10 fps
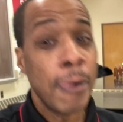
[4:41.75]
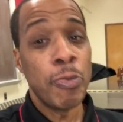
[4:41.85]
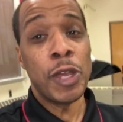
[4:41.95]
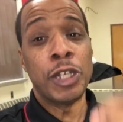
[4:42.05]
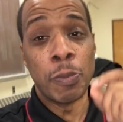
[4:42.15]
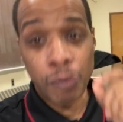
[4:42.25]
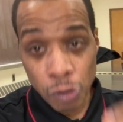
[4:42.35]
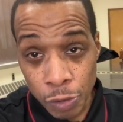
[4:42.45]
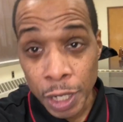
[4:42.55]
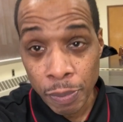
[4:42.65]
And the
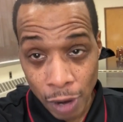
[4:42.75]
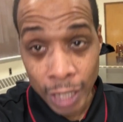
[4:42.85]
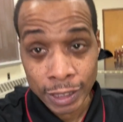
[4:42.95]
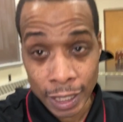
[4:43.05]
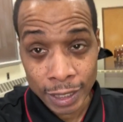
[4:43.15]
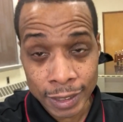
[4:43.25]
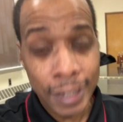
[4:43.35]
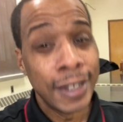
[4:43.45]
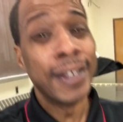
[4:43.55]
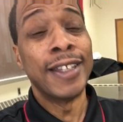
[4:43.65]
pruning process
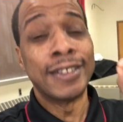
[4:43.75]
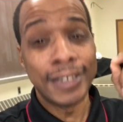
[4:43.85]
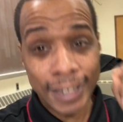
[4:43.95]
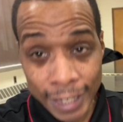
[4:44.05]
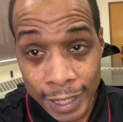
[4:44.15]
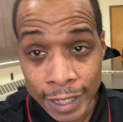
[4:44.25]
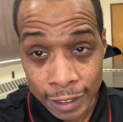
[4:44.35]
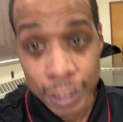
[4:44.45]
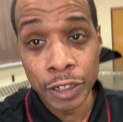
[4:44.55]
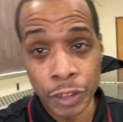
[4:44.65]
is key
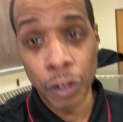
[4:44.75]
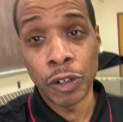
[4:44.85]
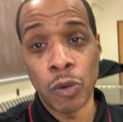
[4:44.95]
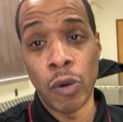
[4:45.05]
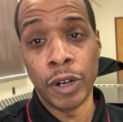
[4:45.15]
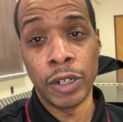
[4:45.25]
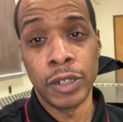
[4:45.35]
to the third quarter.